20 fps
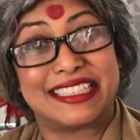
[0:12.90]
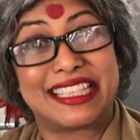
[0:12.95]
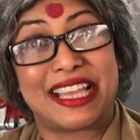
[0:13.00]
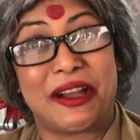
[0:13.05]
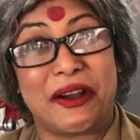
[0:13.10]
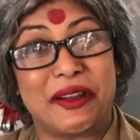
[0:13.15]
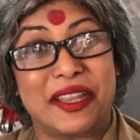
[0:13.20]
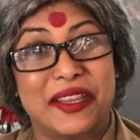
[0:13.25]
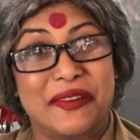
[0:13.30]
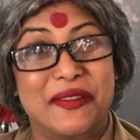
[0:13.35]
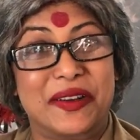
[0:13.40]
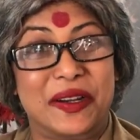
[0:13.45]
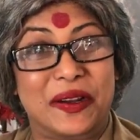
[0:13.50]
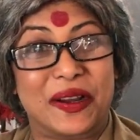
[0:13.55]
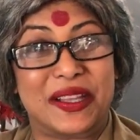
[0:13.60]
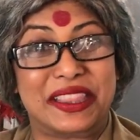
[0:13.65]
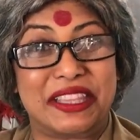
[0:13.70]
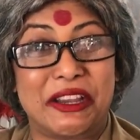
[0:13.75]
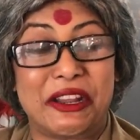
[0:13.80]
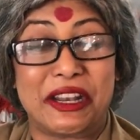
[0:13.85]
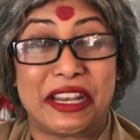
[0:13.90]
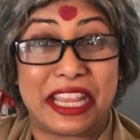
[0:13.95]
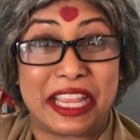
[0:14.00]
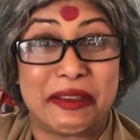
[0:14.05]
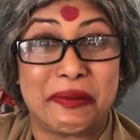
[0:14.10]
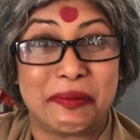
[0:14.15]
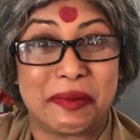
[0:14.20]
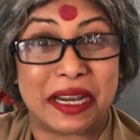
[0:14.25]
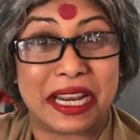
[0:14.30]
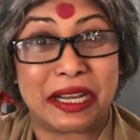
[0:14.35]
See how you even got their
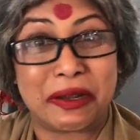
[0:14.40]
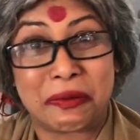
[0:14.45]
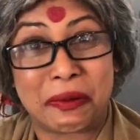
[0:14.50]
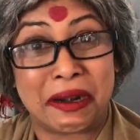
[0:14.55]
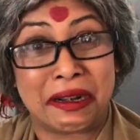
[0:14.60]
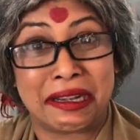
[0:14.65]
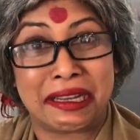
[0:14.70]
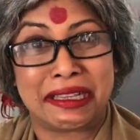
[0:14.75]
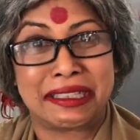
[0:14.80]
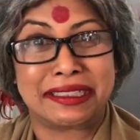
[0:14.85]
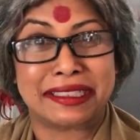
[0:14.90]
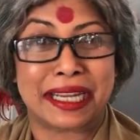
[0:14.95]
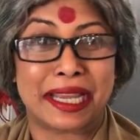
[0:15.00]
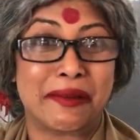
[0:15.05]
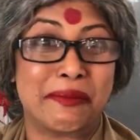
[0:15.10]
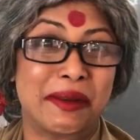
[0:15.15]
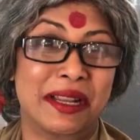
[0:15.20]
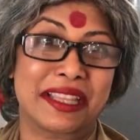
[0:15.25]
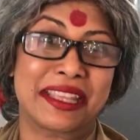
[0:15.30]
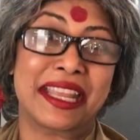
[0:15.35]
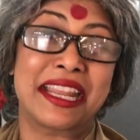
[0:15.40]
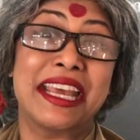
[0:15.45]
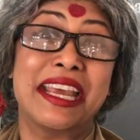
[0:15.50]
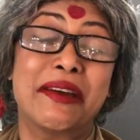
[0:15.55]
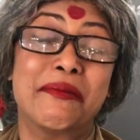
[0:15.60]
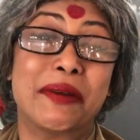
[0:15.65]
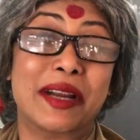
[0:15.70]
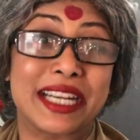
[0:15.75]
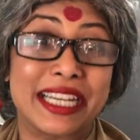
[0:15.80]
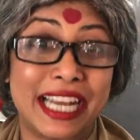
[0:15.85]
name right, what takes time like that.
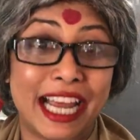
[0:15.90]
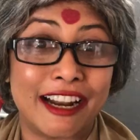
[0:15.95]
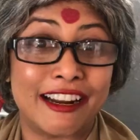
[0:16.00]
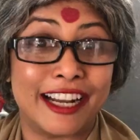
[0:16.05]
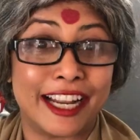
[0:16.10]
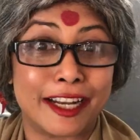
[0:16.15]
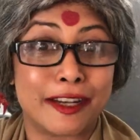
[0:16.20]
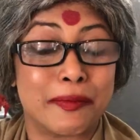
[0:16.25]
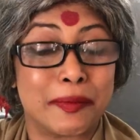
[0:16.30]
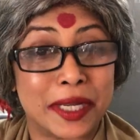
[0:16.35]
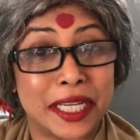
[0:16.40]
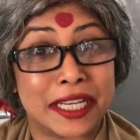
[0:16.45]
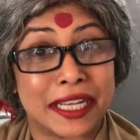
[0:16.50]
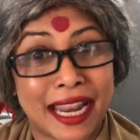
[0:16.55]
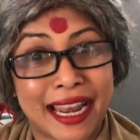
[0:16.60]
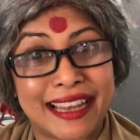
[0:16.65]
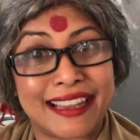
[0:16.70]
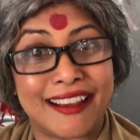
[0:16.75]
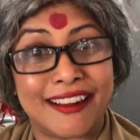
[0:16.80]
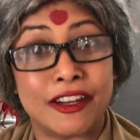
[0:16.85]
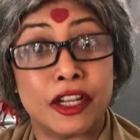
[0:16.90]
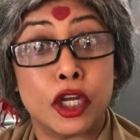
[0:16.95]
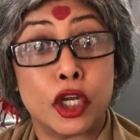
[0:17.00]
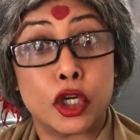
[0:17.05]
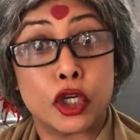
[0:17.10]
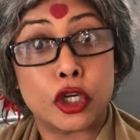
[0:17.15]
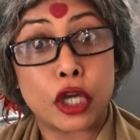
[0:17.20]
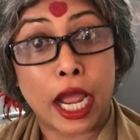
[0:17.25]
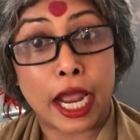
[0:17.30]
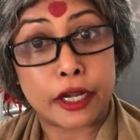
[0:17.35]
But now let me tell y'all,
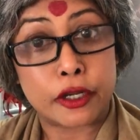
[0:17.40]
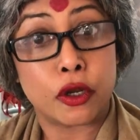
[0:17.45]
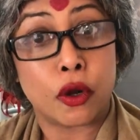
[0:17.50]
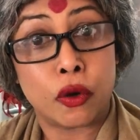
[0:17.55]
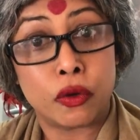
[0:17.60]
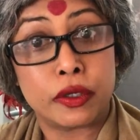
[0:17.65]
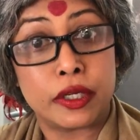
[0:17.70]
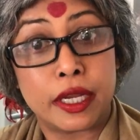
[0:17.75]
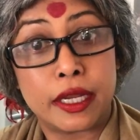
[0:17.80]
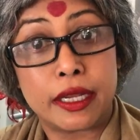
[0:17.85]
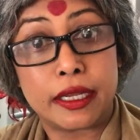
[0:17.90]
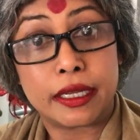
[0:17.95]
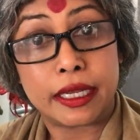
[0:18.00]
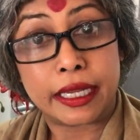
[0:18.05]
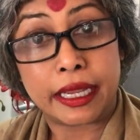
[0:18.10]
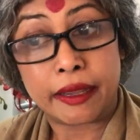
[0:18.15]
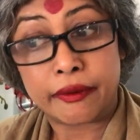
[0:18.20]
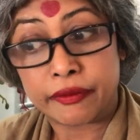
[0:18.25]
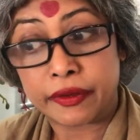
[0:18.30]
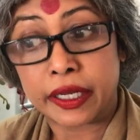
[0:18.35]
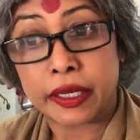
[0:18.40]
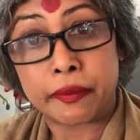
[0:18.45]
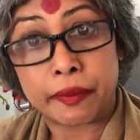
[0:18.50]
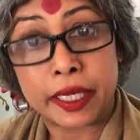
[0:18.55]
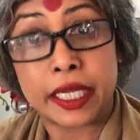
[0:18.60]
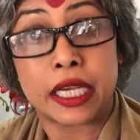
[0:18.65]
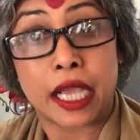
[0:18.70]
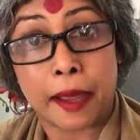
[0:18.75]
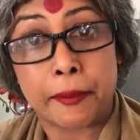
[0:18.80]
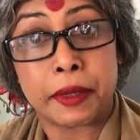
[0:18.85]
I told every
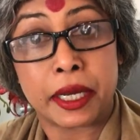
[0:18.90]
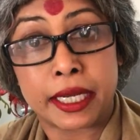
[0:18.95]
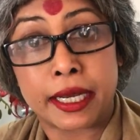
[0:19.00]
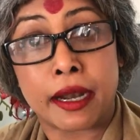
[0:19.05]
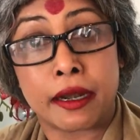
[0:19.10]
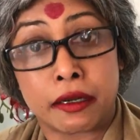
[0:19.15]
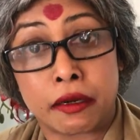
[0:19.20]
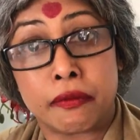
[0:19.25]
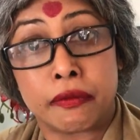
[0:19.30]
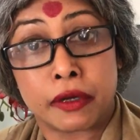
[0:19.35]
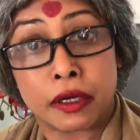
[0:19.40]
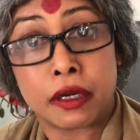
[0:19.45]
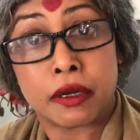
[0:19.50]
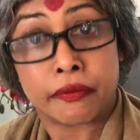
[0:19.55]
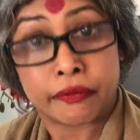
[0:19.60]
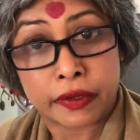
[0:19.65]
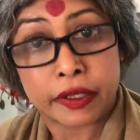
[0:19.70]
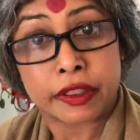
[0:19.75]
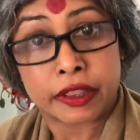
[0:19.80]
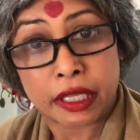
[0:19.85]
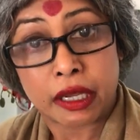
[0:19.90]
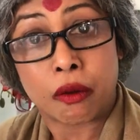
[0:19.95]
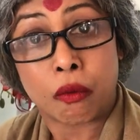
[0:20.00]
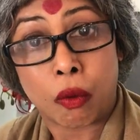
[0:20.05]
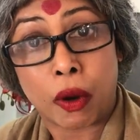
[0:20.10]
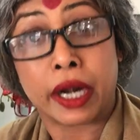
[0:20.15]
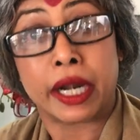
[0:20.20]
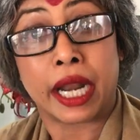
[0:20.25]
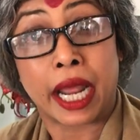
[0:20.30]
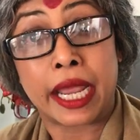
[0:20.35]
week I'm gonna tell different thing
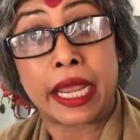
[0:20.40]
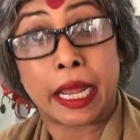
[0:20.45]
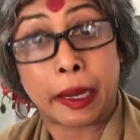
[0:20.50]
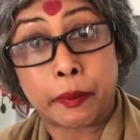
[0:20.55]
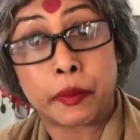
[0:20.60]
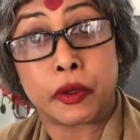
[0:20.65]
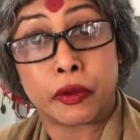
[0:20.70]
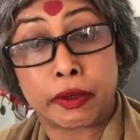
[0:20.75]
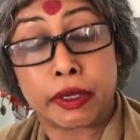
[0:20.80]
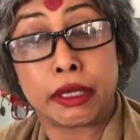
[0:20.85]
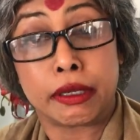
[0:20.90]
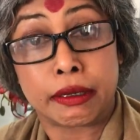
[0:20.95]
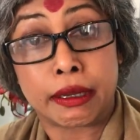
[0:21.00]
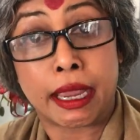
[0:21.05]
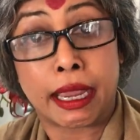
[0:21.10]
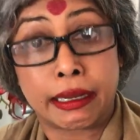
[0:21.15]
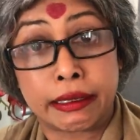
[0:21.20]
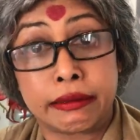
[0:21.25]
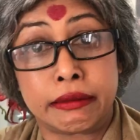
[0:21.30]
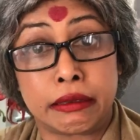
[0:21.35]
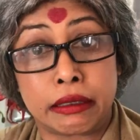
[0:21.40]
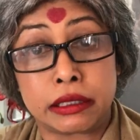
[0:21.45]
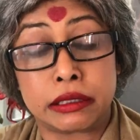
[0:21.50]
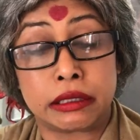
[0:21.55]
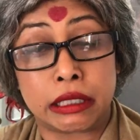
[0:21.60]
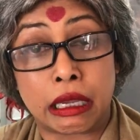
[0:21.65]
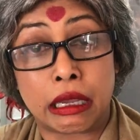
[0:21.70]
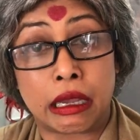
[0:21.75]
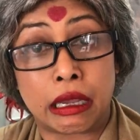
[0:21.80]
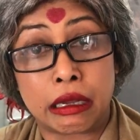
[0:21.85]
what I am doing here in
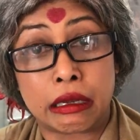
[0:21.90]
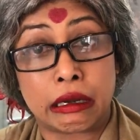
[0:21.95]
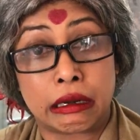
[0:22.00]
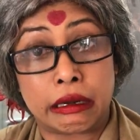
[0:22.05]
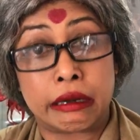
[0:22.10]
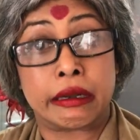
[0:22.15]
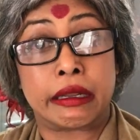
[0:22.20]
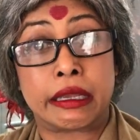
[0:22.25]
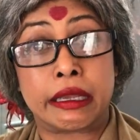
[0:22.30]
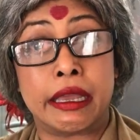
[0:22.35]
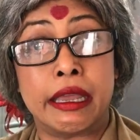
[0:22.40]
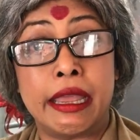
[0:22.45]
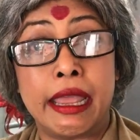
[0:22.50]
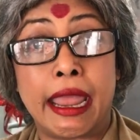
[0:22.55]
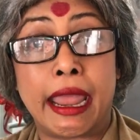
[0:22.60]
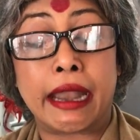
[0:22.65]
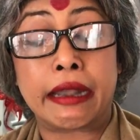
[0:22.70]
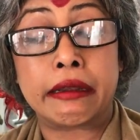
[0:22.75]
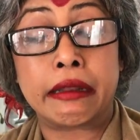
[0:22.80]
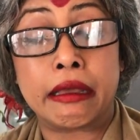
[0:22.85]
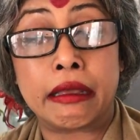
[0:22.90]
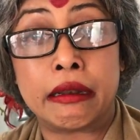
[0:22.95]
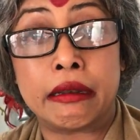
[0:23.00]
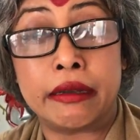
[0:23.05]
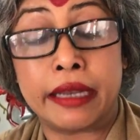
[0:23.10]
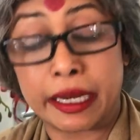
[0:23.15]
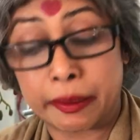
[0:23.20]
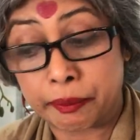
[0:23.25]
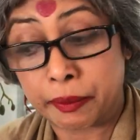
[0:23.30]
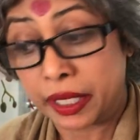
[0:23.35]
this clinic. And
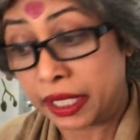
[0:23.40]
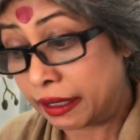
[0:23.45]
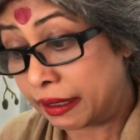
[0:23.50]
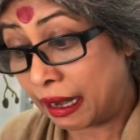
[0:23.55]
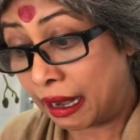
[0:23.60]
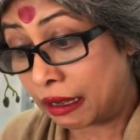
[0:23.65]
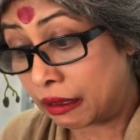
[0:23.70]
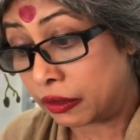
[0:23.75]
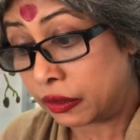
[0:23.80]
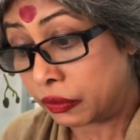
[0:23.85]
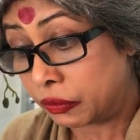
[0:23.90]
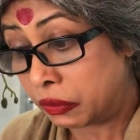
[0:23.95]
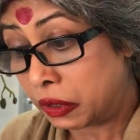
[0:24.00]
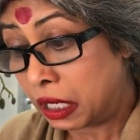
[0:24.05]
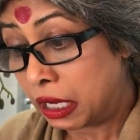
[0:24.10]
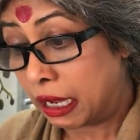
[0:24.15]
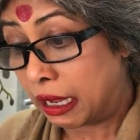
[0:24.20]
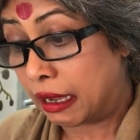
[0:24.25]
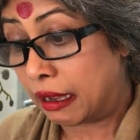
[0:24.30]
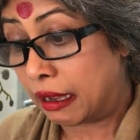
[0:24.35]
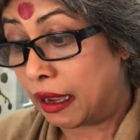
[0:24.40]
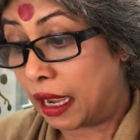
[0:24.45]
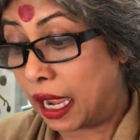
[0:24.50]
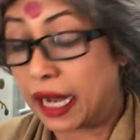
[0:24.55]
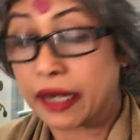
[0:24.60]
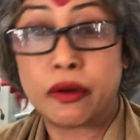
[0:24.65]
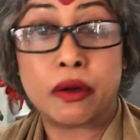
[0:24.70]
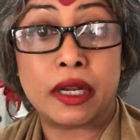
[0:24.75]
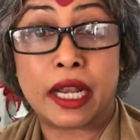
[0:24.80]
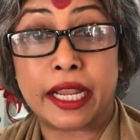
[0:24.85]
let me tell you,
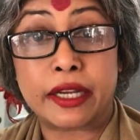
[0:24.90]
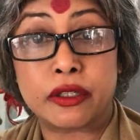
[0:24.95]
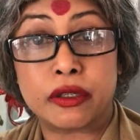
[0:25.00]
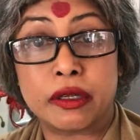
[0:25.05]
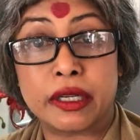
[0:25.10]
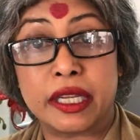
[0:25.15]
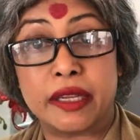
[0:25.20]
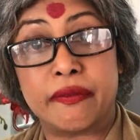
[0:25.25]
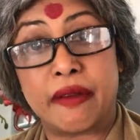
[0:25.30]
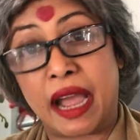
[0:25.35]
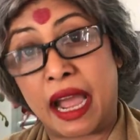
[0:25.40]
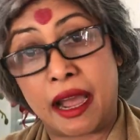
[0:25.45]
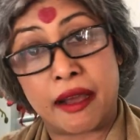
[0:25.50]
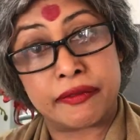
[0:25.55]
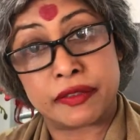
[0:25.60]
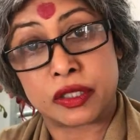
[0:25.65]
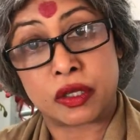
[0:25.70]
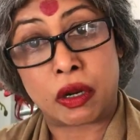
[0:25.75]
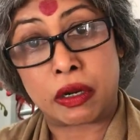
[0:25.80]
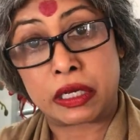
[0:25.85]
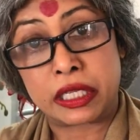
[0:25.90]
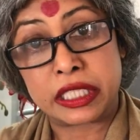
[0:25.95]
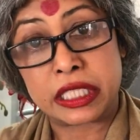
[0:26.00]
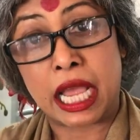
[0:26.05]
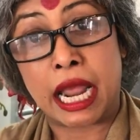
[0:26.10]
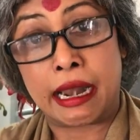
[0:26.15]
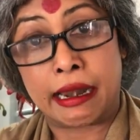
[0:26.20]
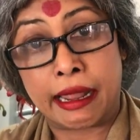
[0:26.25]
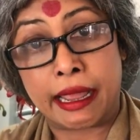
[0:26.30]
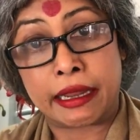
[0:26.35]
I don't like to give half stories.
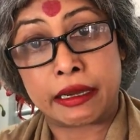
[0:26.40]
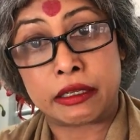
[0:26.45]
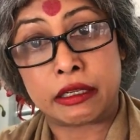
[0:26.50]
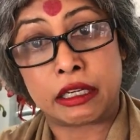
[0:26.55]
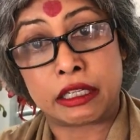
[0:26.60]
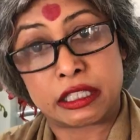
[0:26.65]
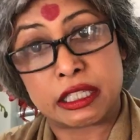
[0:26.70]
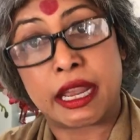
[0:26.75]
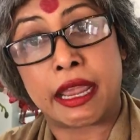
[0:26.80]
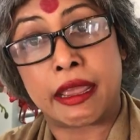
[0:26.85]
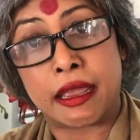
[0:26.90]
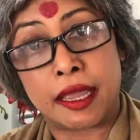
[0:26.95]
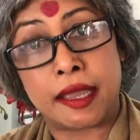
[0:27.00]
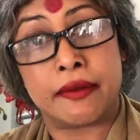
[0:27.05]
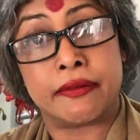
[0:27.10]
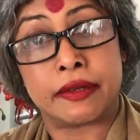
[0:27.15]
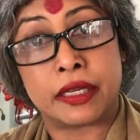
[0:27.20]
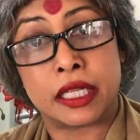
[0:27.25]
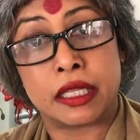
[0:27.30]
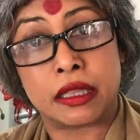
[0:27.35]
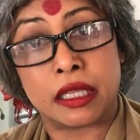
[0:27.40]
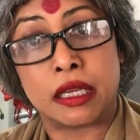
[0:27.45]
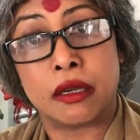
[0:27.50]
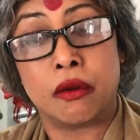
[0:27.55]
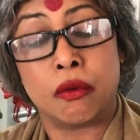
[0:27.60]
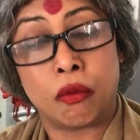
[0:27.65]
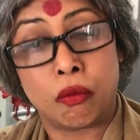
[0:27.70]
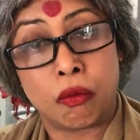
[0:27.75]
I like to share everything.